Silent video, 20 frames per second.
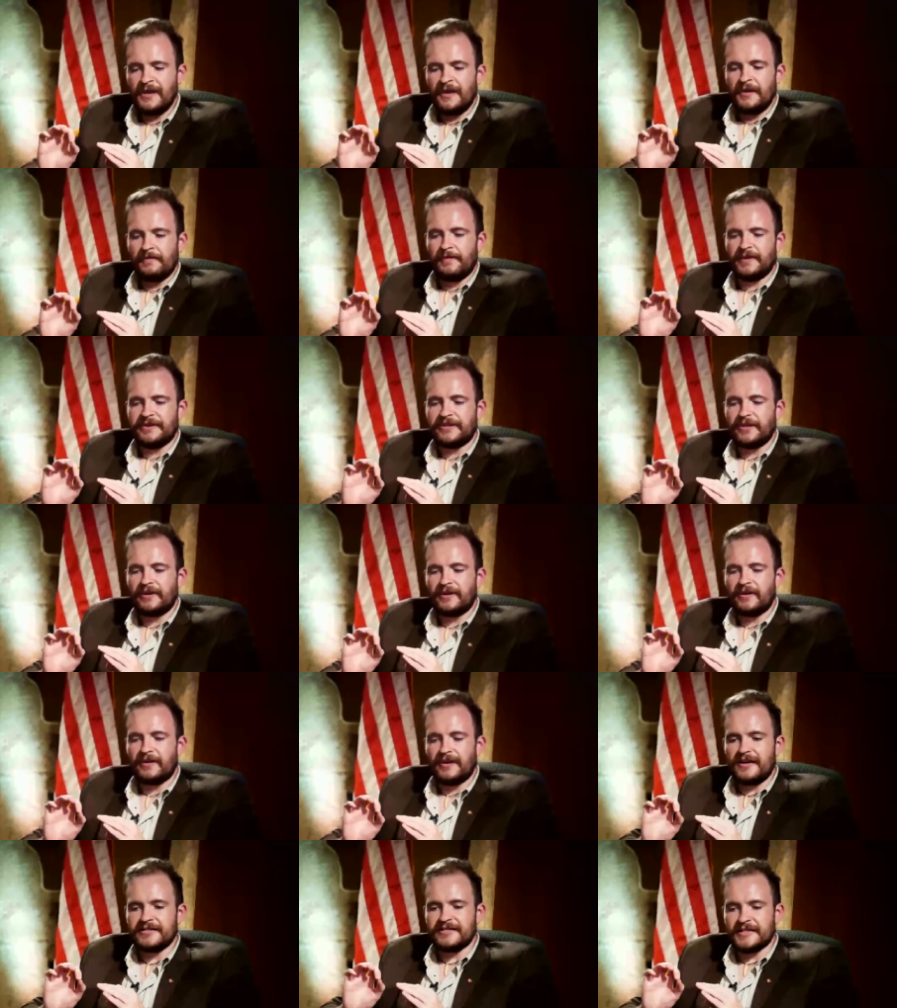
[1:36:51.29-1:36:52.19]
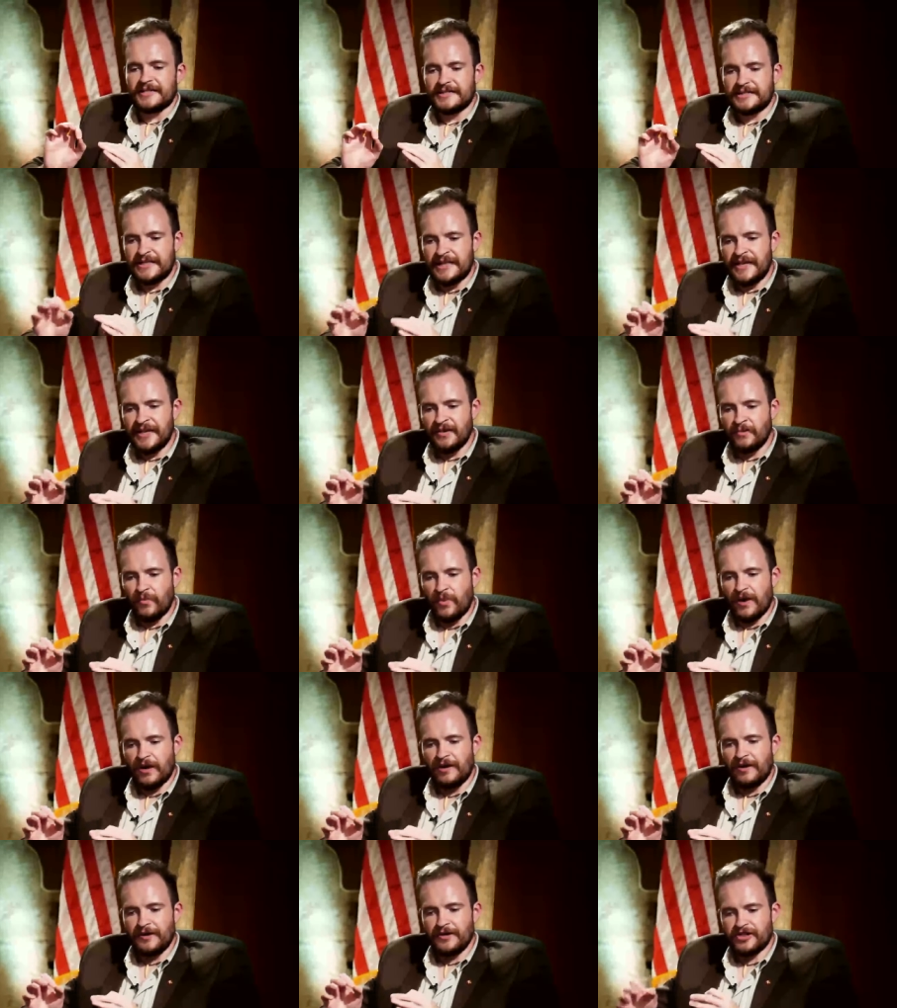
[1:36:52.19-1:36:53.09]
But there is a scene
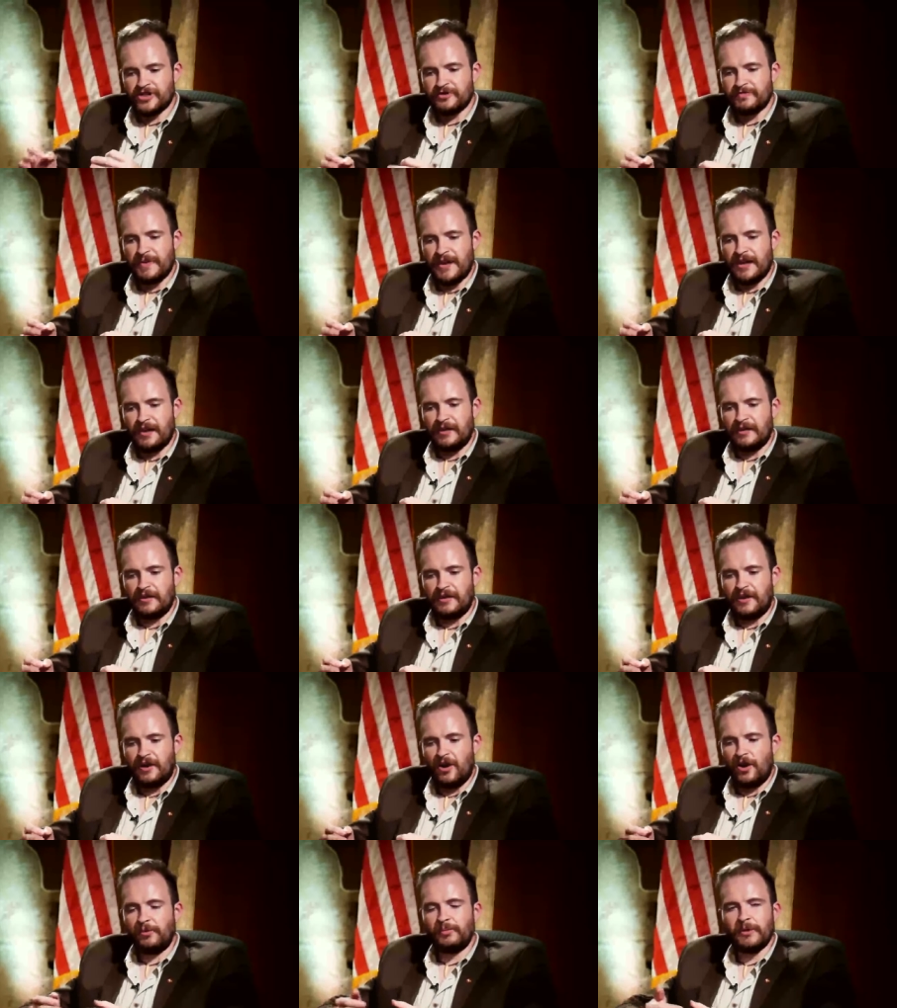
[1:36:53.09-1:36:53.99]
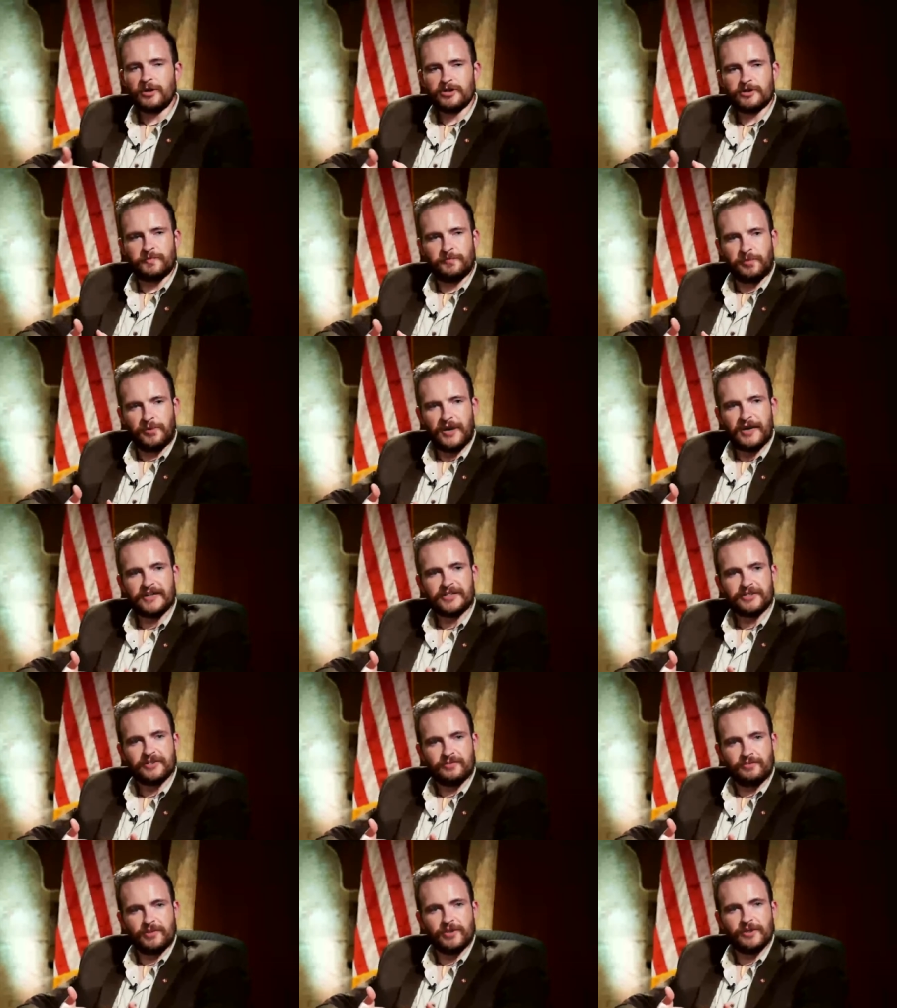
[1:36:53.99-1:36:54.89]
where Ishmael almost breaks
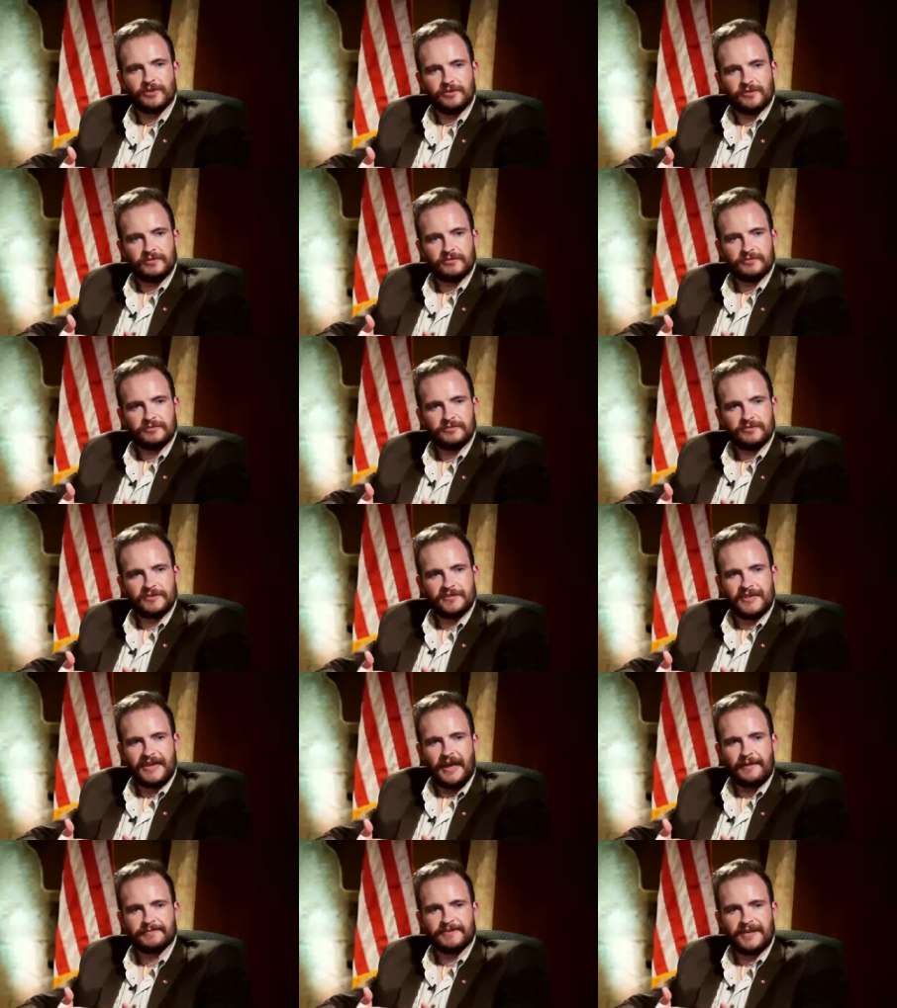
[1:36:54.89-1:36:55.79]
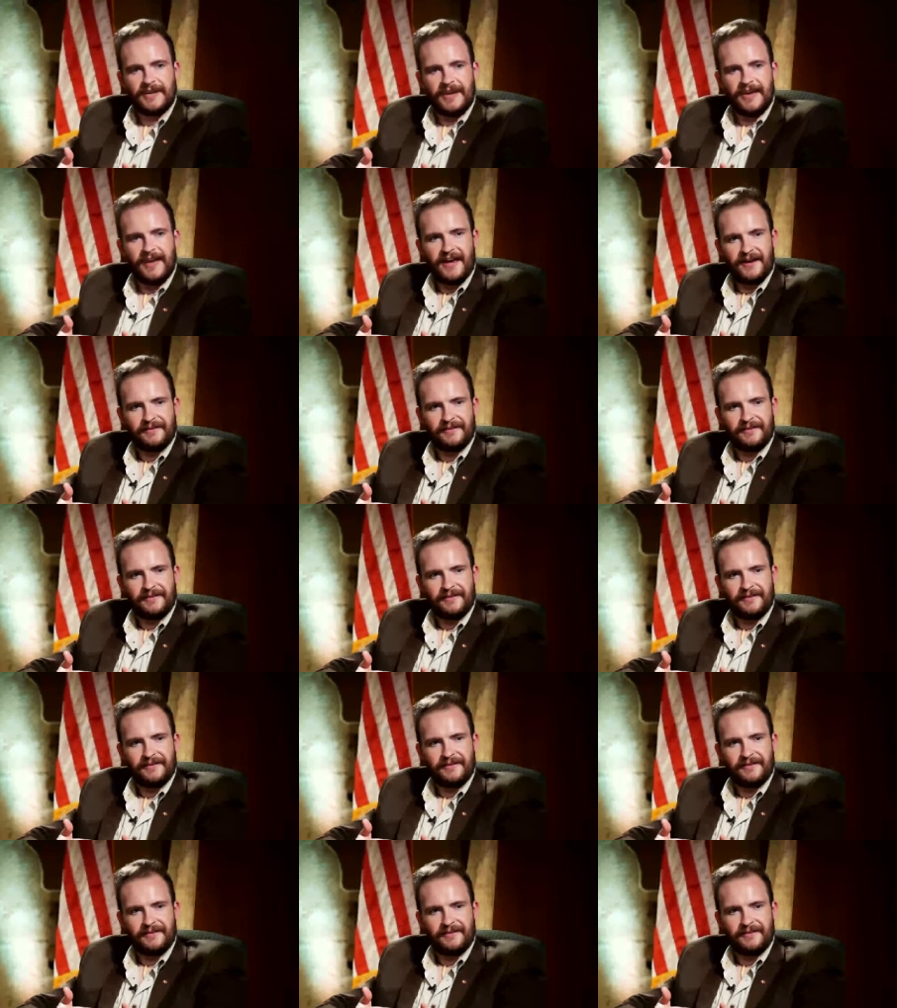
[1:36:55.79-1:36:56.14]
through to Captain Ahab,